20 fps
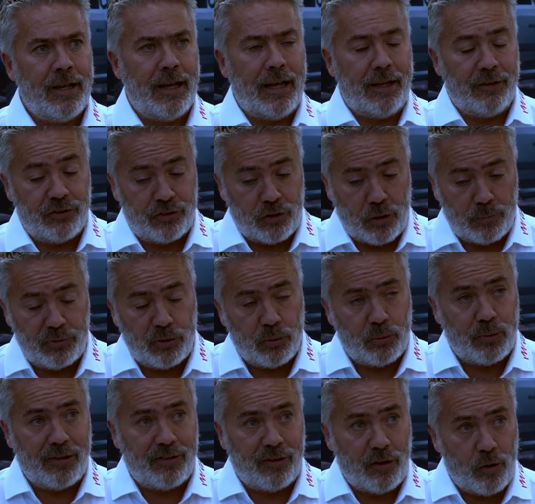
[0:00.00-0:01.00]
and
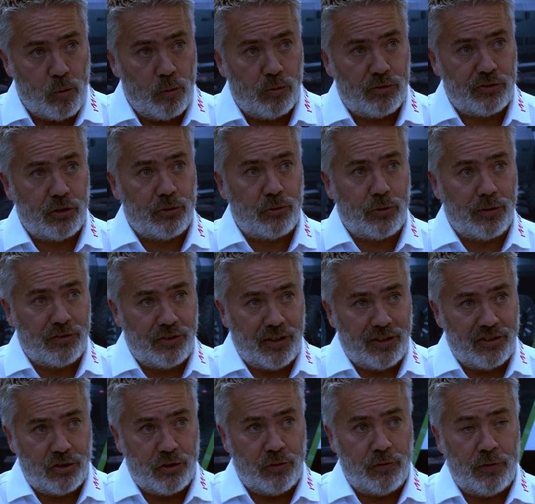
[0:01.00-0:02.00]
subsequently also
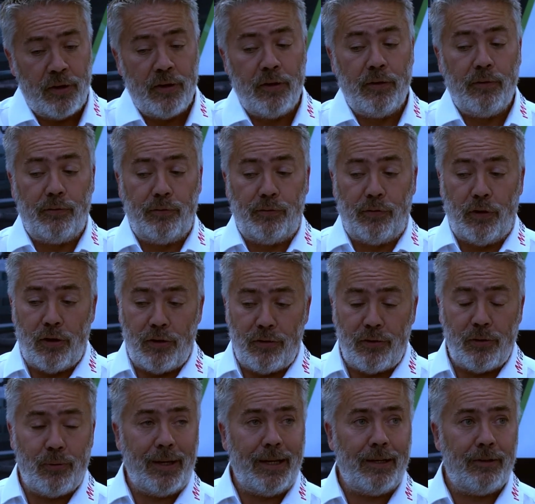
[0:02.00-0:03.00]
transition
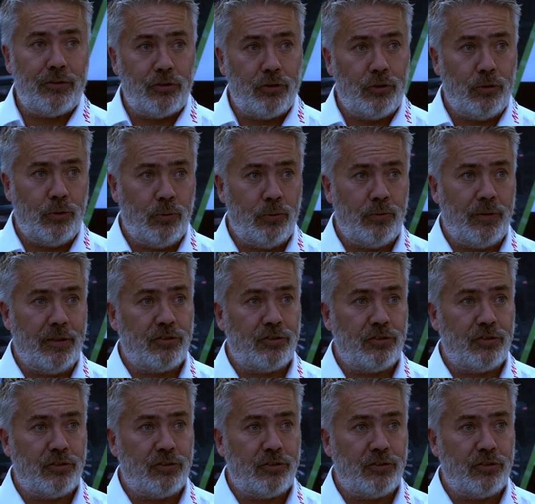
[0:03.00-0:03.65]
further into the